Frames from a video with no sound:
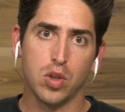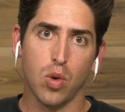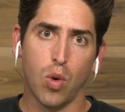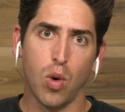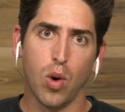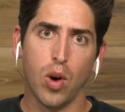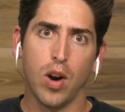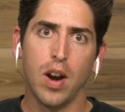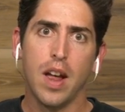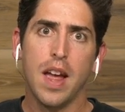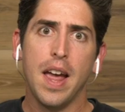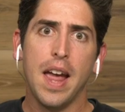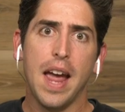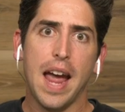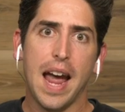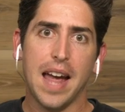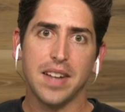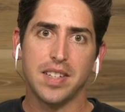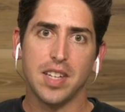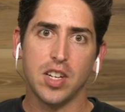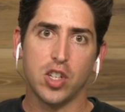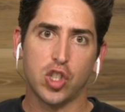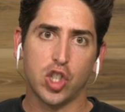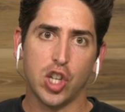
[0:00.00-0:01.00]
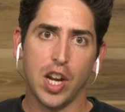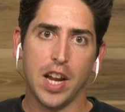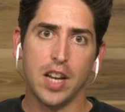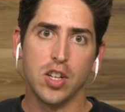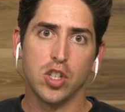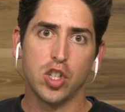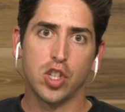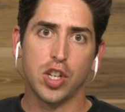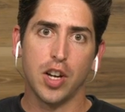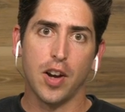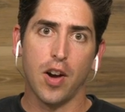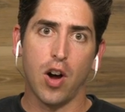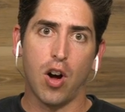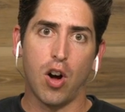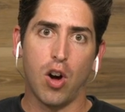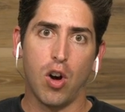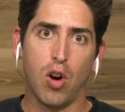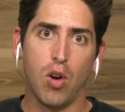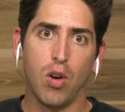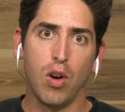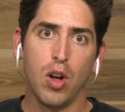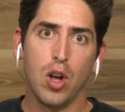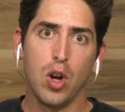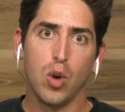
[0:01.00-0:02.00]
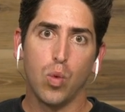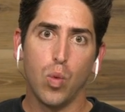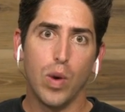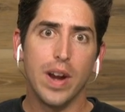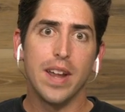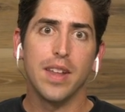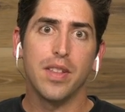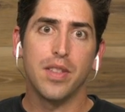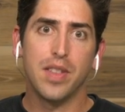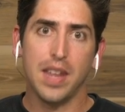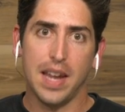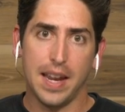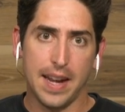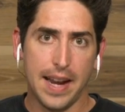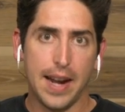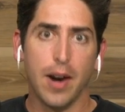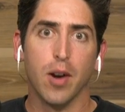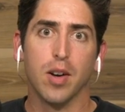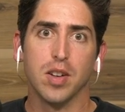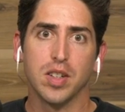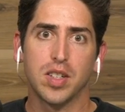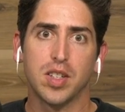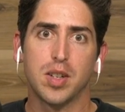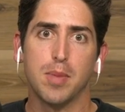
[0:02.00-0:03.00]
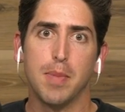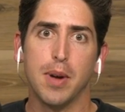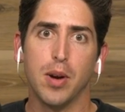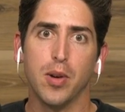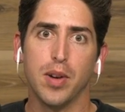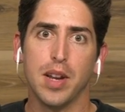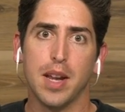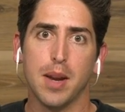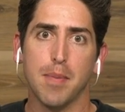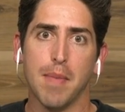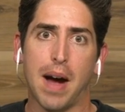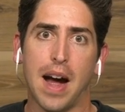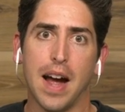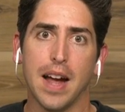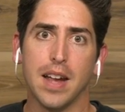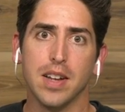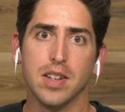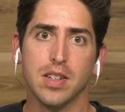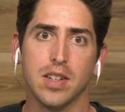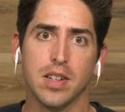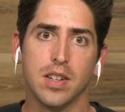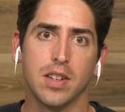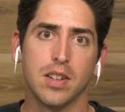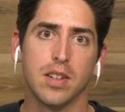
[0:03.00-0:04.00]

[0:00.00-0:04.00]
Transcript: or has it changed at all with inherent stability in mind?